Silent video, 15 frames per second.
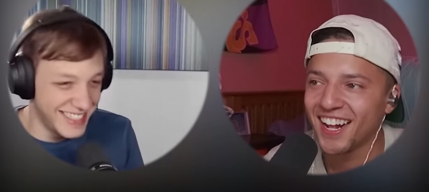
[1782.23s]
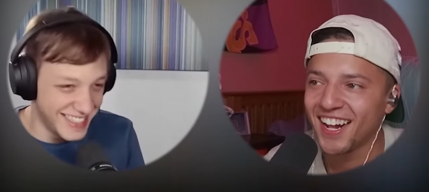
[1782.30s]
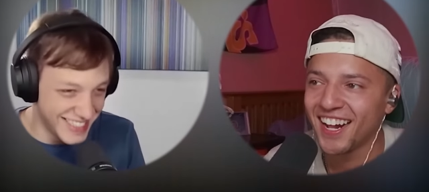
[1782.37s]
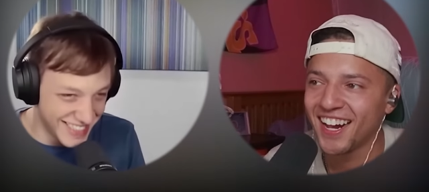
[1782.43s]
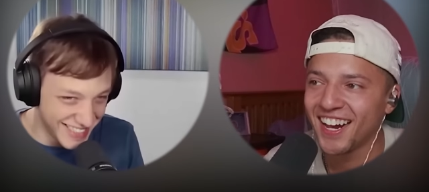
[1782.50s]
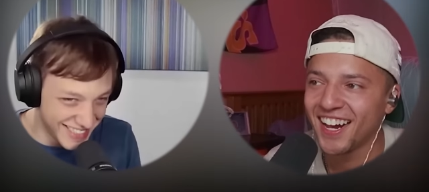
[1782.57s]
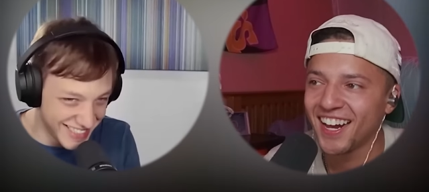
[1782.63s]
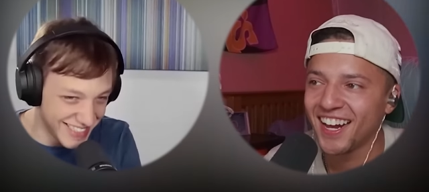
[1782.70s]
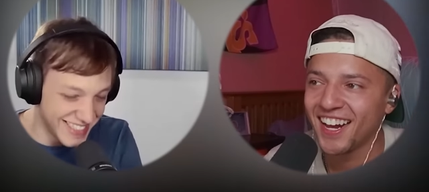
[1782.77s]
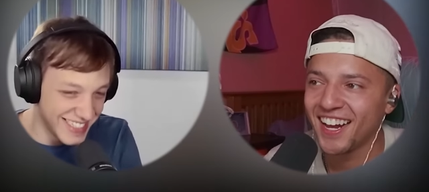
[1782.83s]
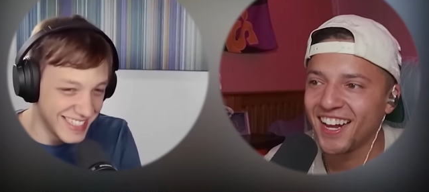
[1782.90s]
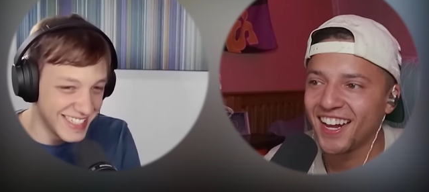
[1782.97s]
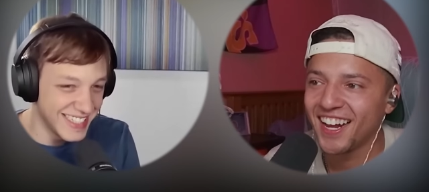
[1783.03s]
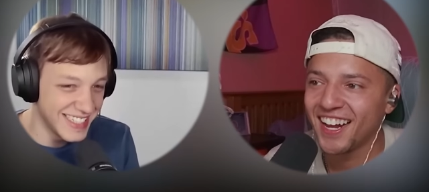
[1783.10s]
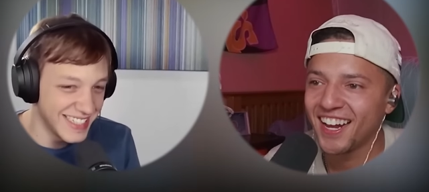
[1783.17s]

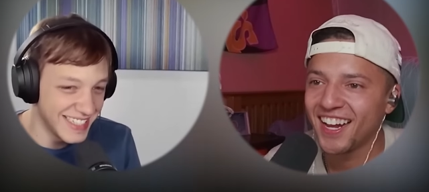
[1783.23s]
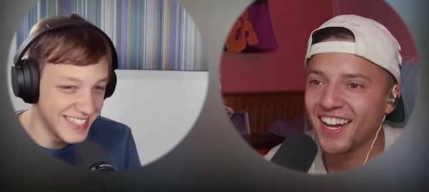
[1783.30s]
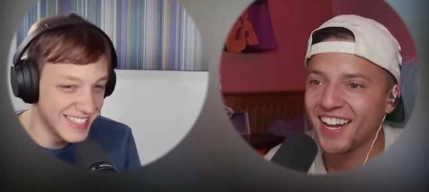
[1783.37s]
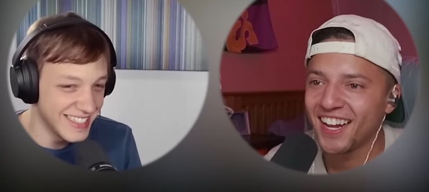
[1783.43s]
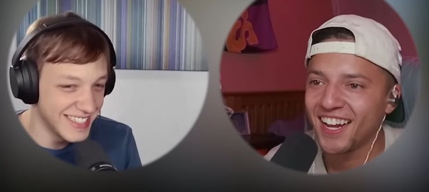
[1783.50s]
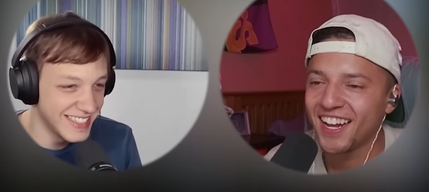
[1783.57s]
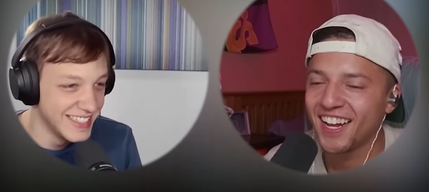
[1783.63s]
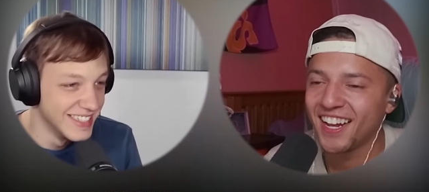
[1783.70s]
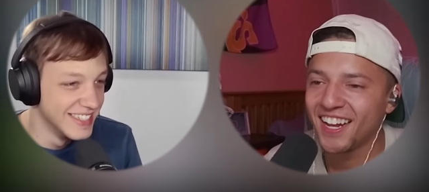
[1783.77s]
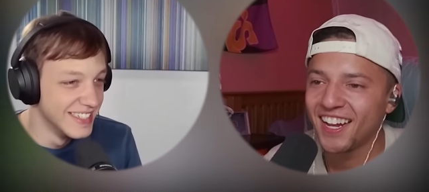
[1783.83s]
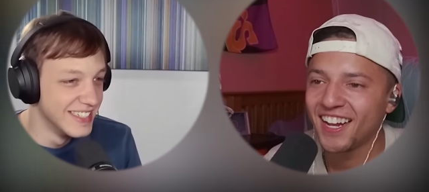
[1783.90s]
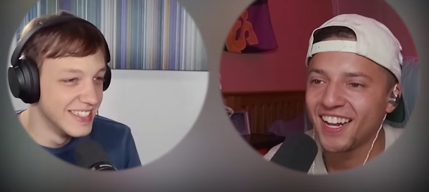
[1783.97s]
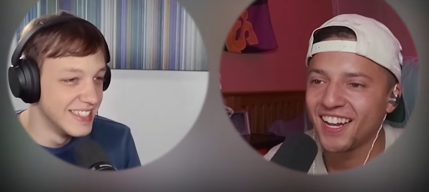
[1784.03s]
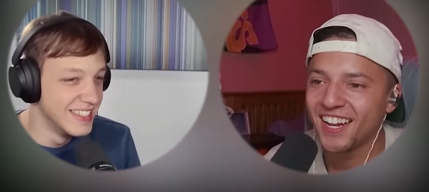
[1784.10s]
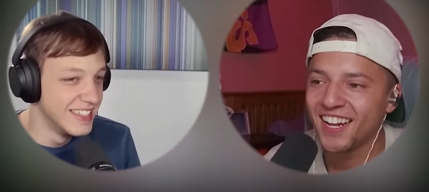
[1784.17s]

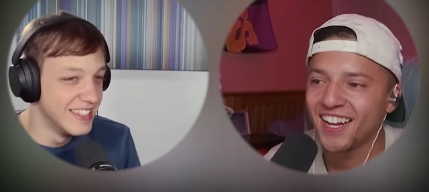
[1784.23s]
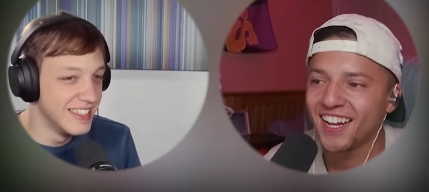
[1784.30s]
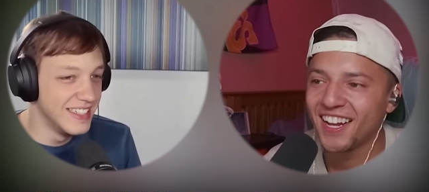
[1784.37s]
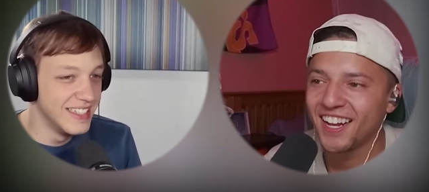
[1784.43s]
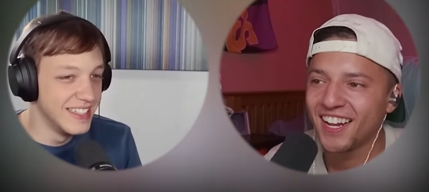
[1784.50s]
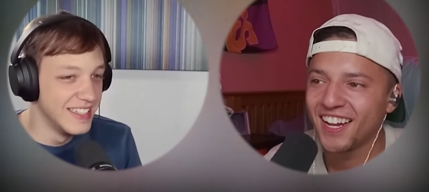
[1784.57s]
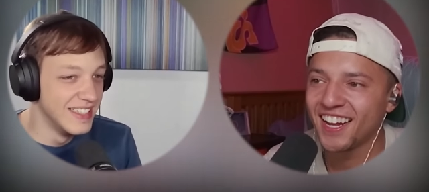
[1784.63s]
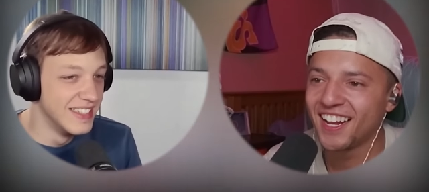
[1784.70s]
(silence)